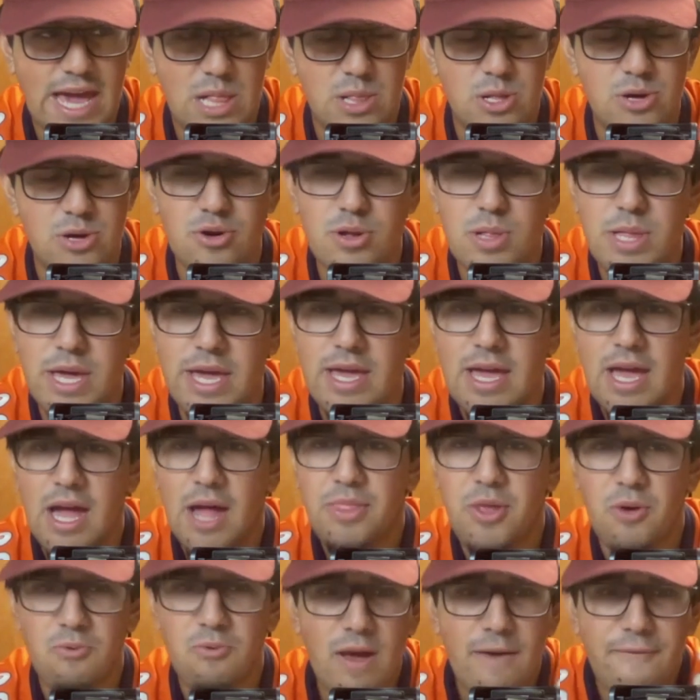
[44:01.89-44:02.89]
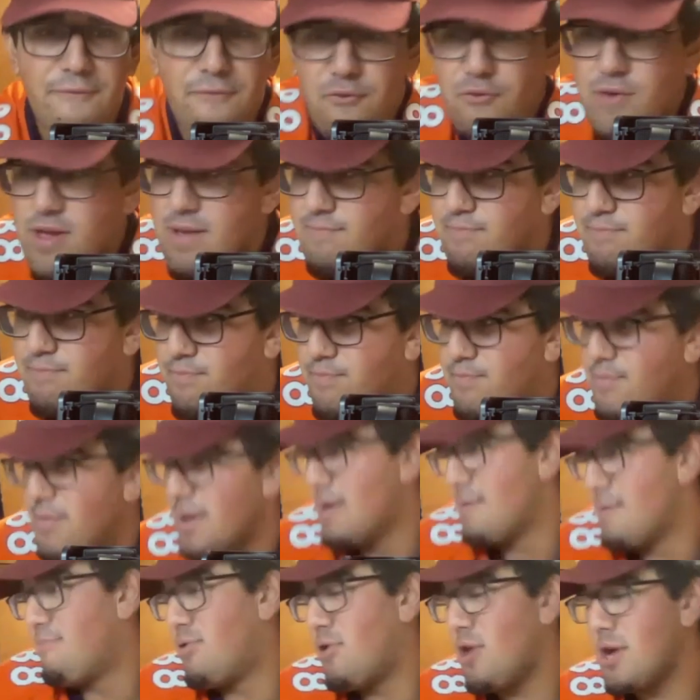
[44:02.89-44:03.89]
Literally, the referee
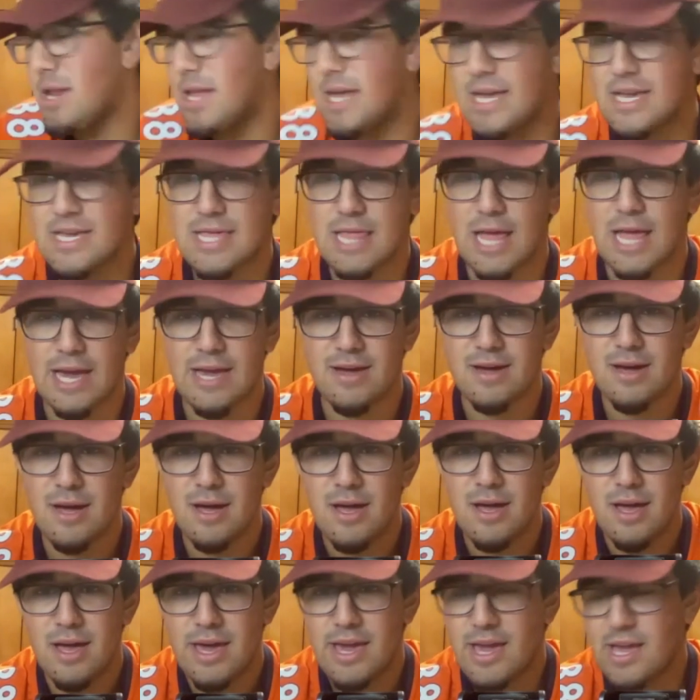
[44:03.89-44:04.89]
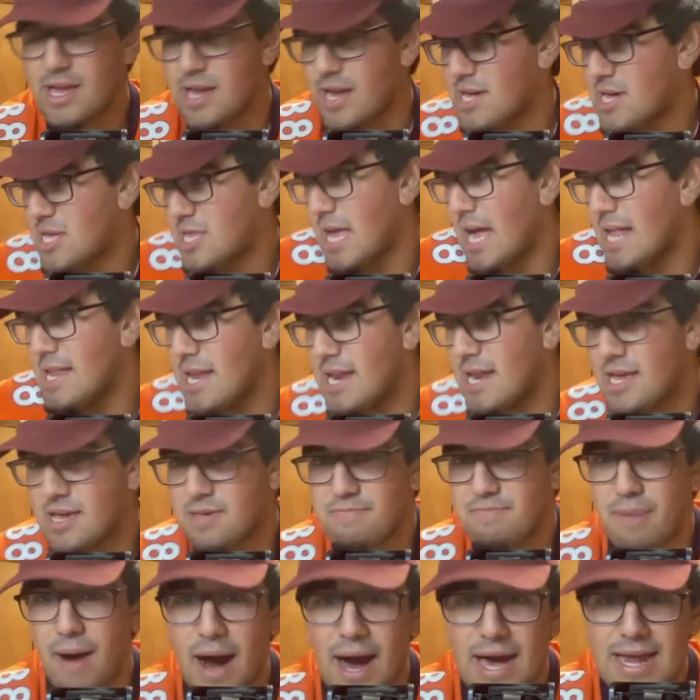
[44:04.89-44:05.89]
put his like he extended his
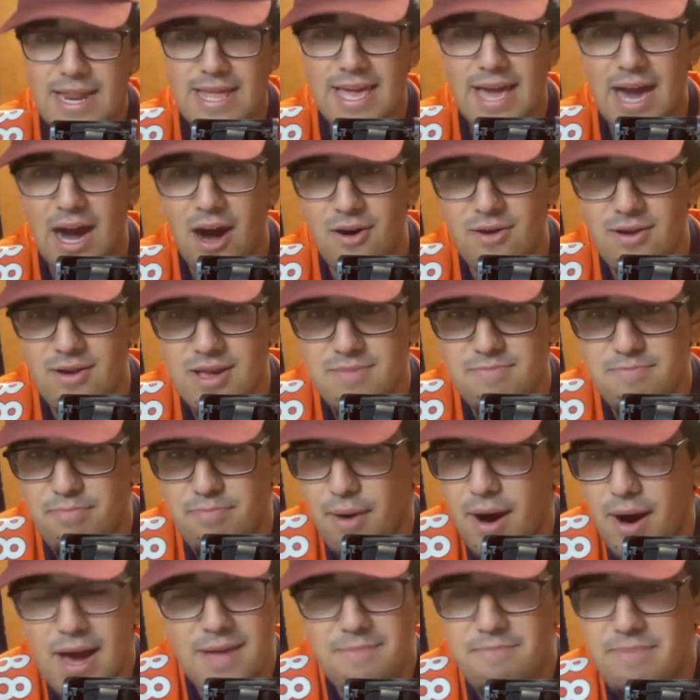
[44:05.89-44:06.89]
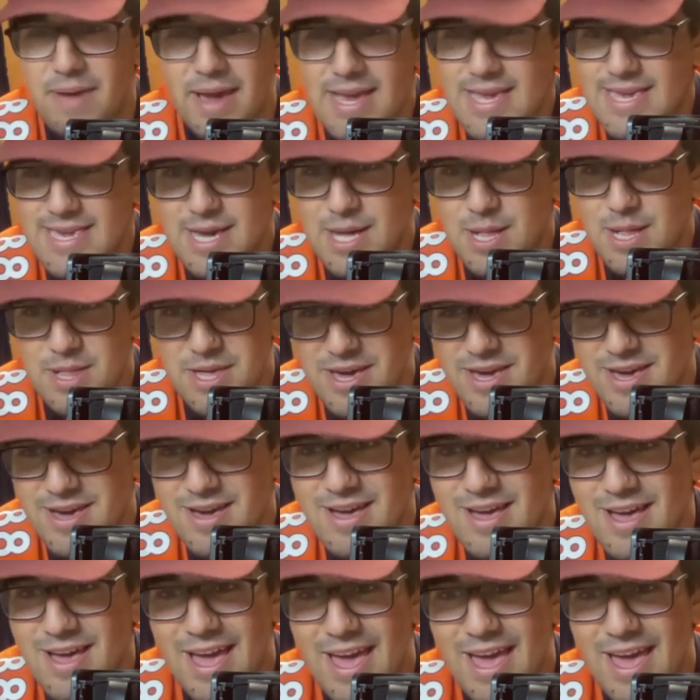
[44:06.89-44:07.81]
body out, his butt basically,